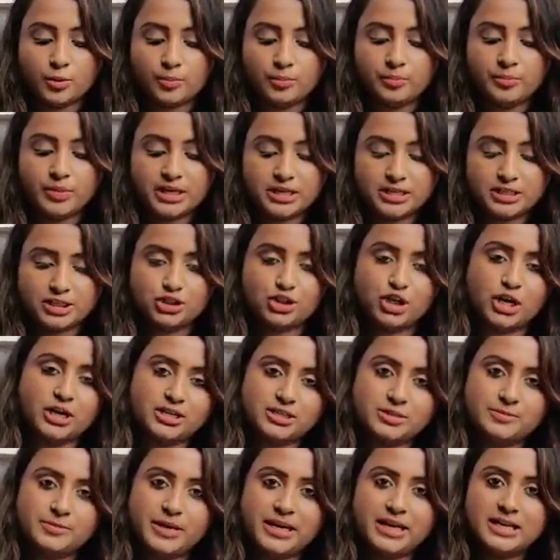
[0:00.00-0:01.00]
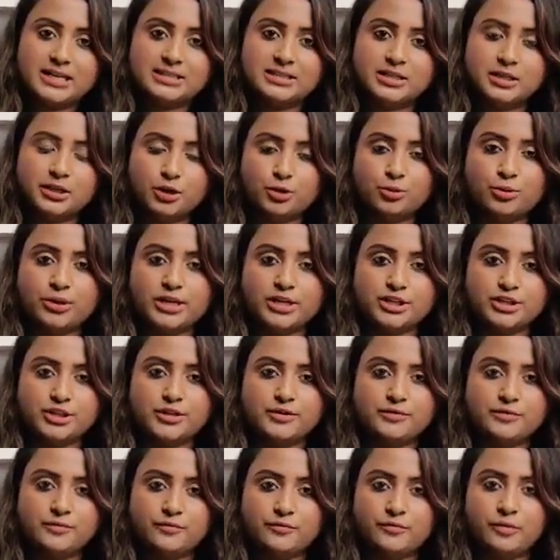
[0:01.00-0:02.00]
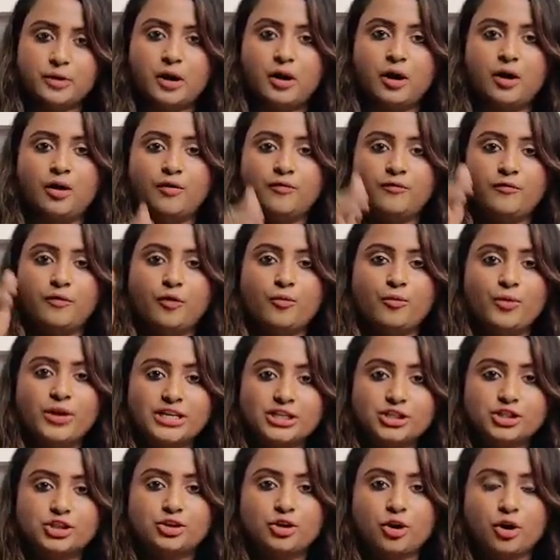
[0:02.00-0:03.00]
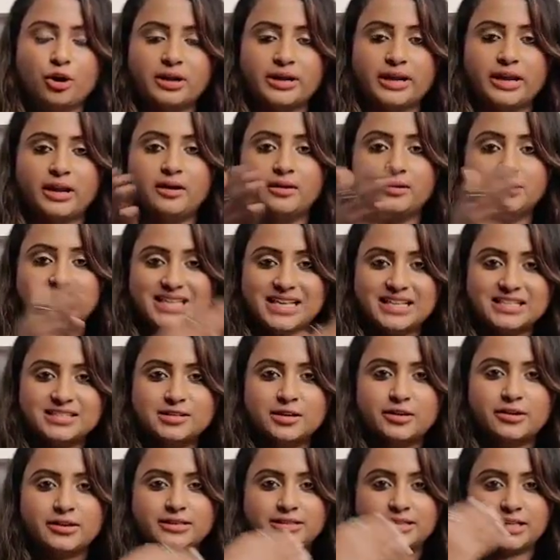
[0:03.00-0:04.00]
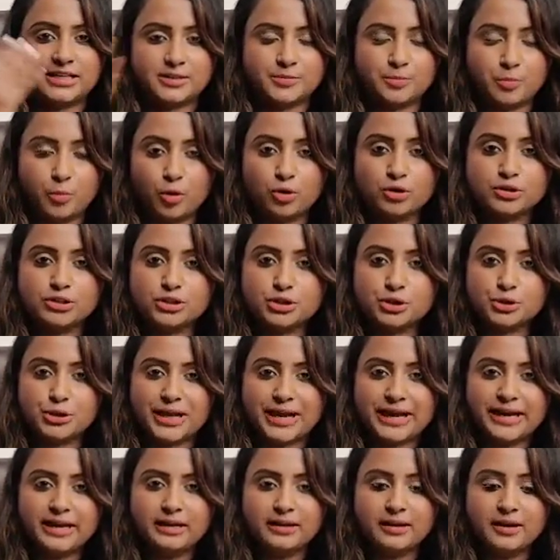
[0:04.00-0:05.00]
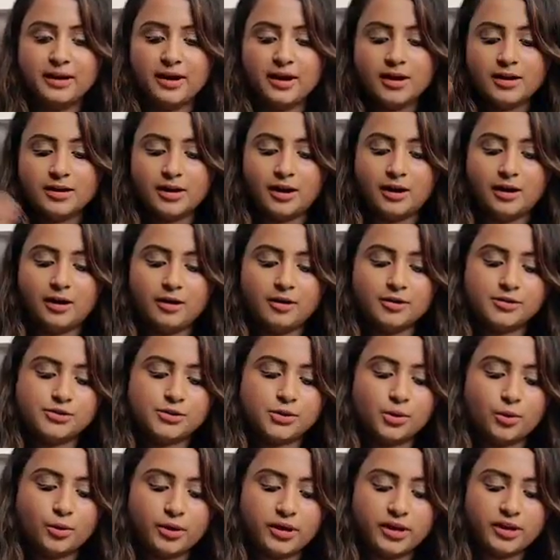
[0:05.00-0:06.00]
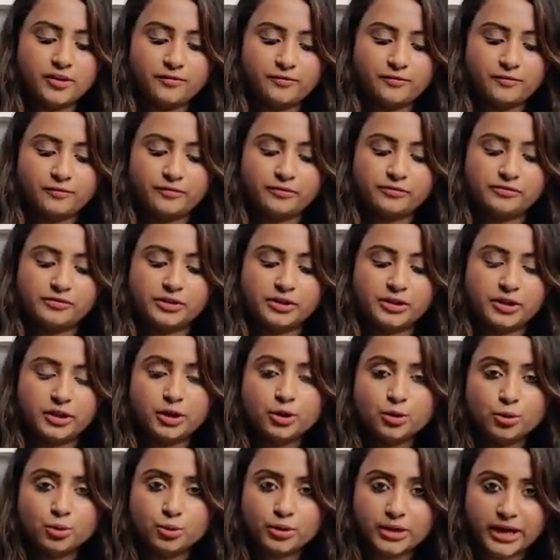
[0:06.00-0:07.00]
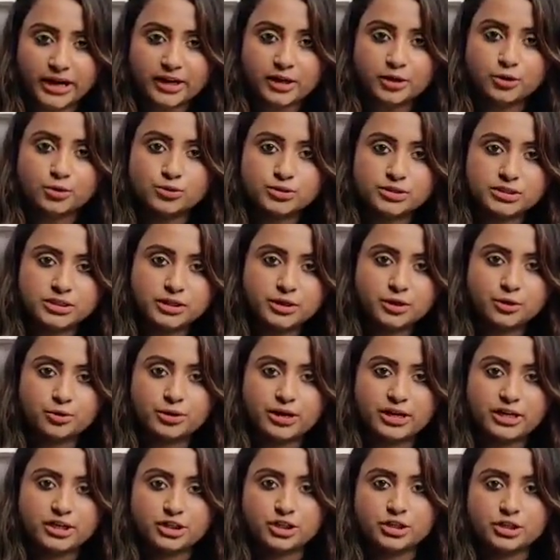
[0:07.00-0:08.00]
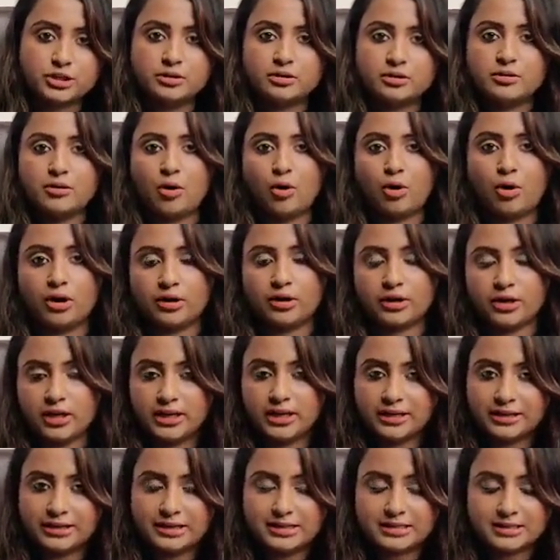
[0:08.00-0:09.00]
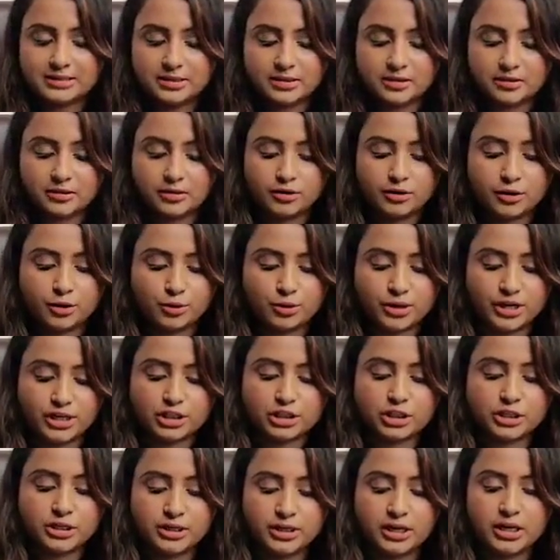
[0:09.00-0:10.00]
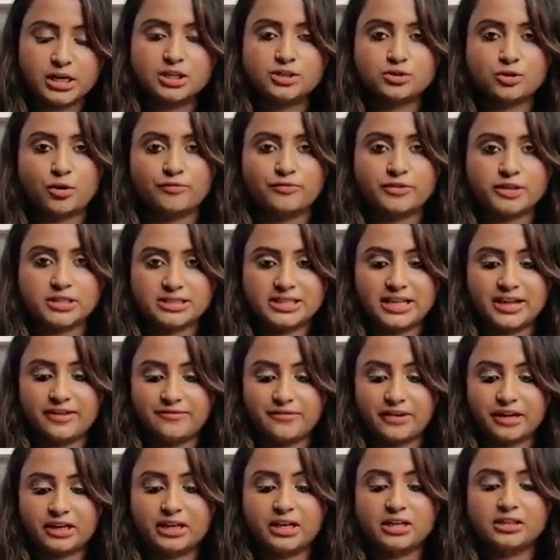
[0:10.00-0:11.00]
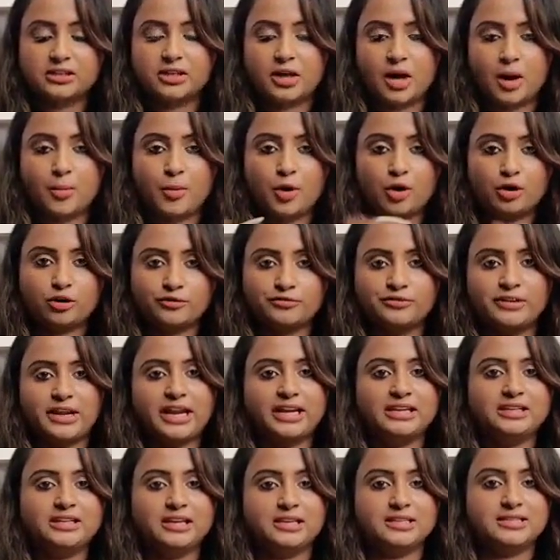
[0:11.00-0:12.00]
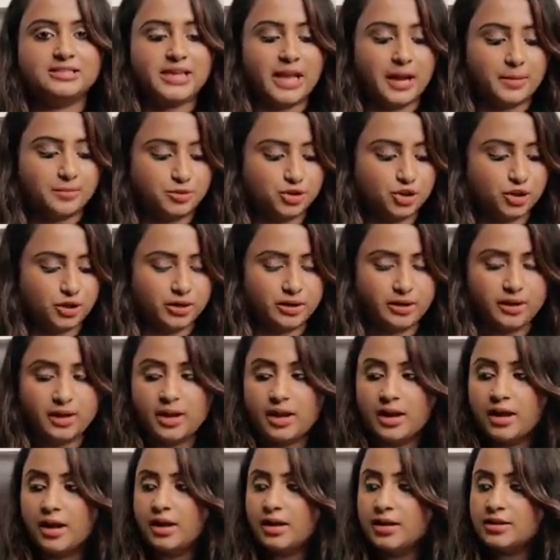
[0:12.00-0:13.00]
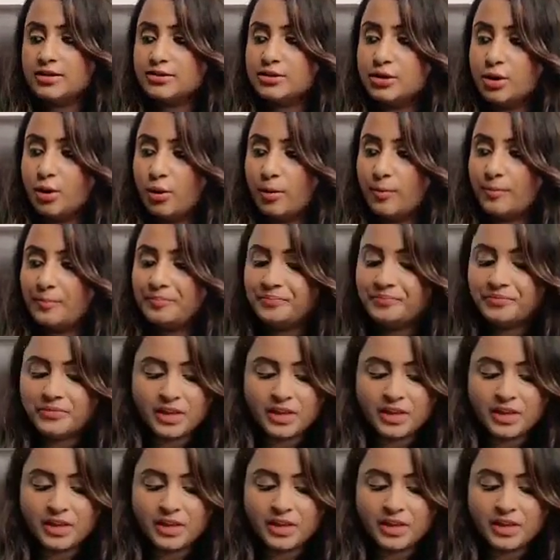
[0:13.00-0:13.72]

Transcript: because shutter speed is the duration for which your sensor is exposed to light. So if you reduce the duration or increase the duration, it is obviously affecting the amount of light that is captured. So